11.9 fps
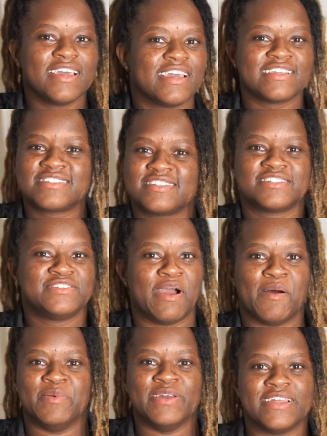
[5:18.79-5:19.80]
It's just
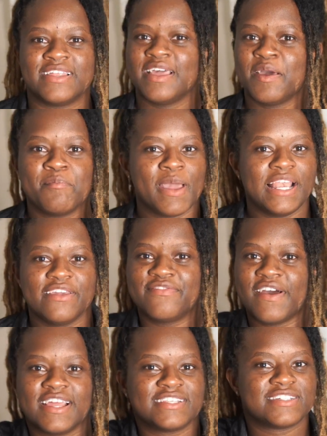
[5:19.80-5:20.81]
dropping. Belly
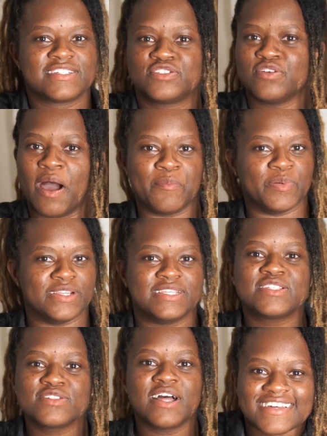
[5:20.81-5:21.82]
fat just dropping.
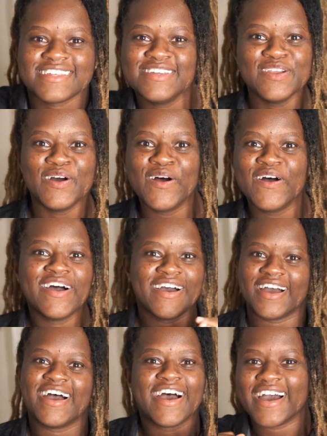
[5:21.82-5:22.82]
This will have,
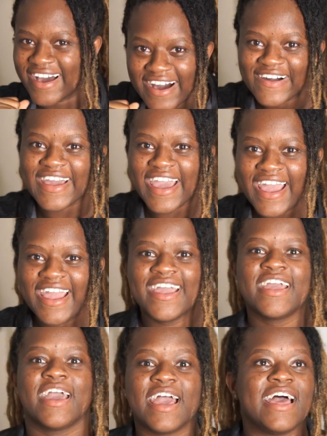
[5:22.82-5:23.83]
okay?
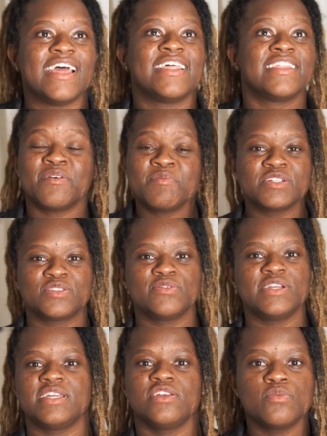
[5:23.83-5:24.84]
And number
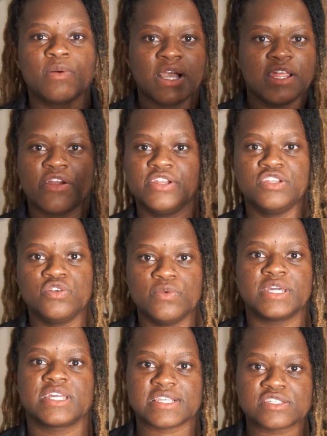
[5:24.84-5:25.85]
3, you probably already knew
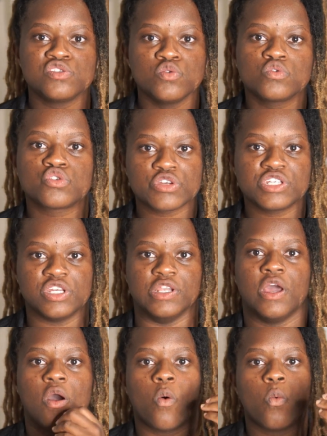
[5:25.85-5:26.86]
it. It's nutrition.
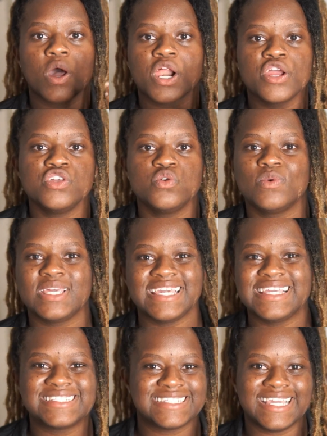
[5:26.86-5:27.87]
What are you
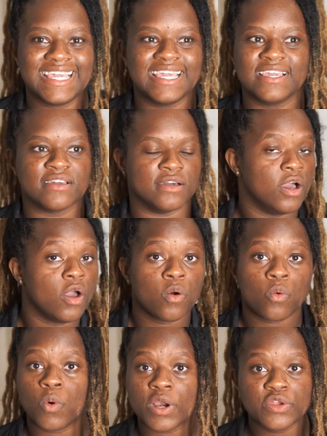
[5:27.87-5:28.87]
eating?
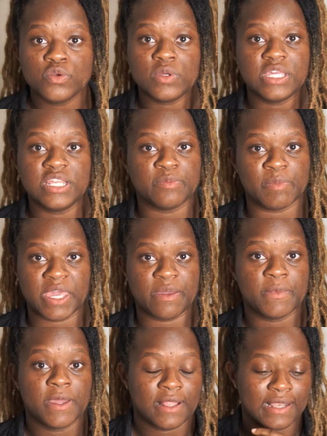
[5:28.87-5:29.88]
What are you eating, babe?